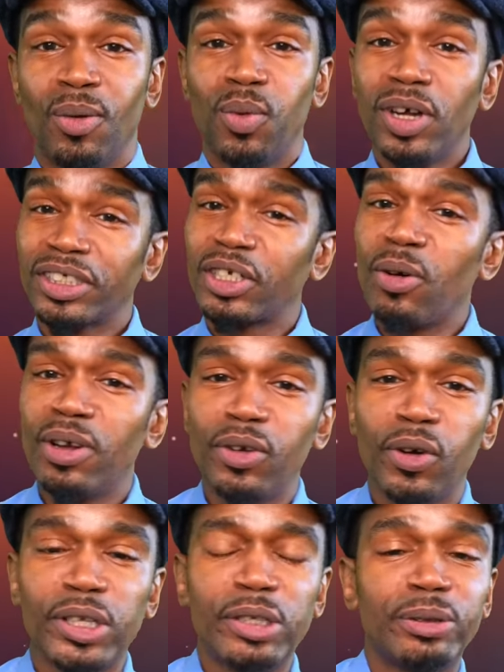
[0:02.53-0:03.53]
What's going
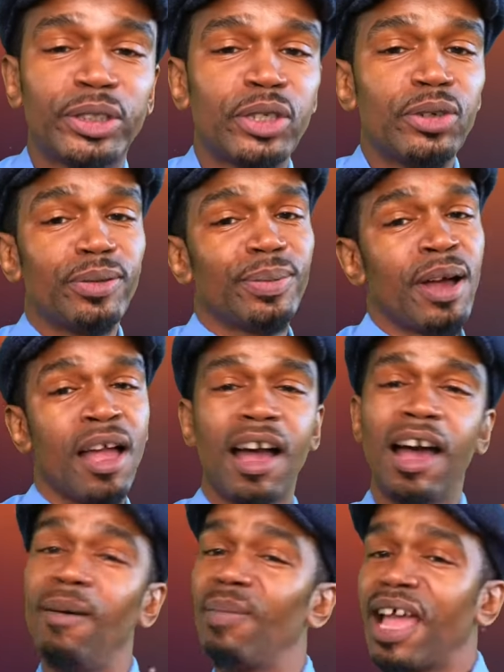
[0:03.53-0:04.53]
on, YouTube?
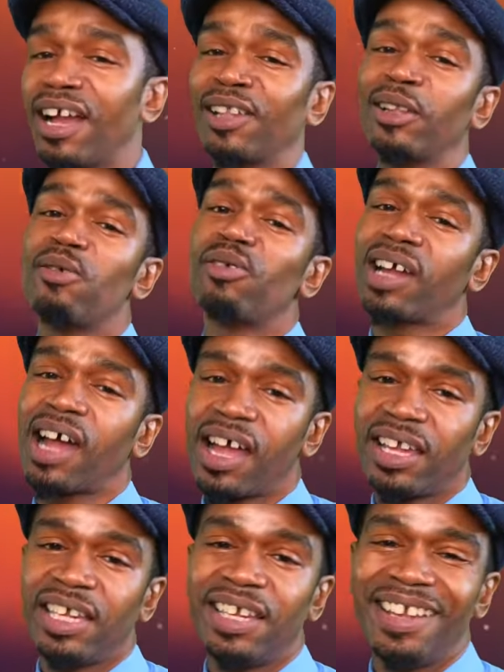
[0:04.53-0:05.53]
I'm that cologne
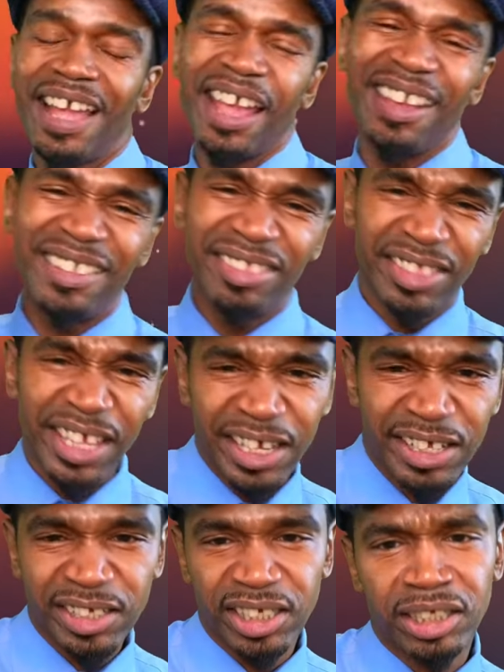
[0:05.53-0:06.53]
guy, E, and
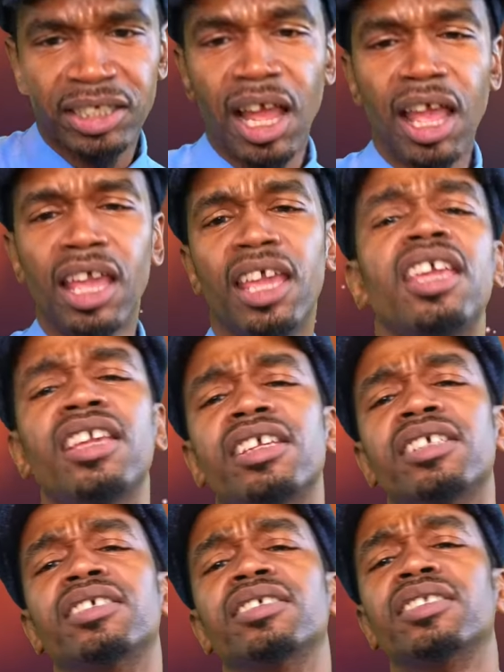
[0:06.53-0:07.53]
this
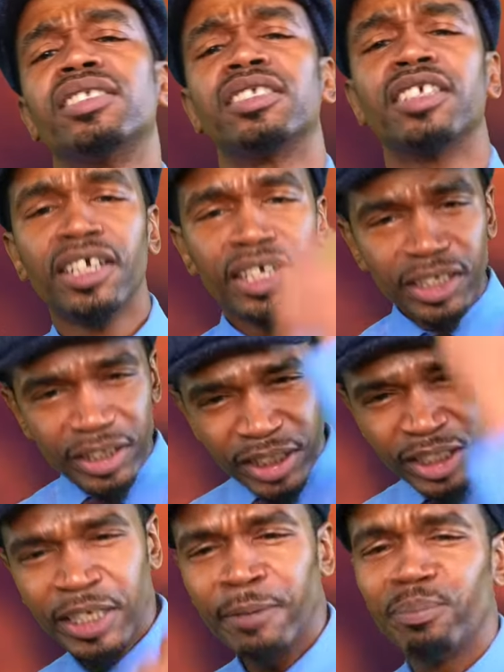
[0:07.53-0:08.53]
is
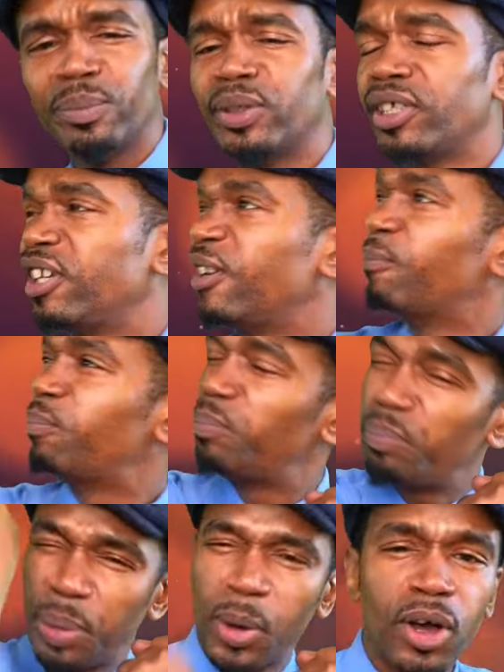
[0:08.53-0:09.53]
Simply
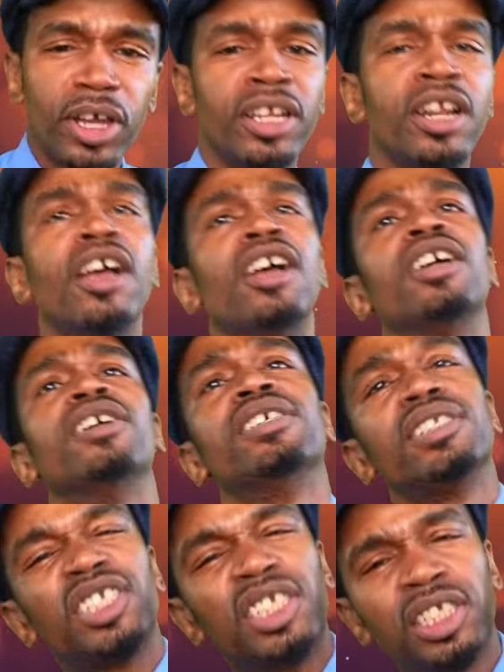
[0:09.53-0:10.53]
Put
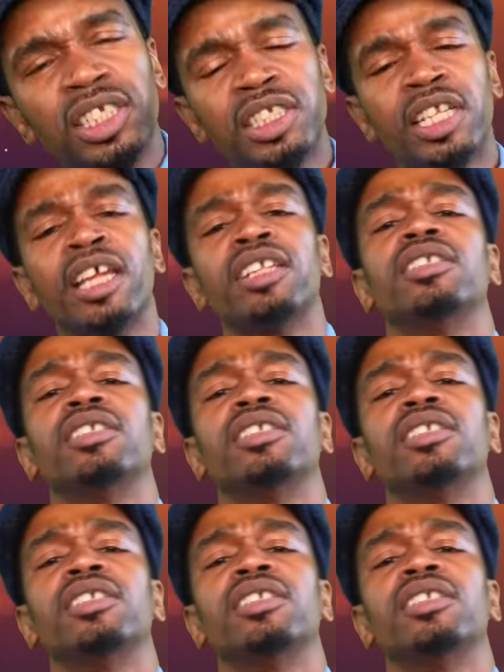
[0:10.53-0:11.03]
Sensa.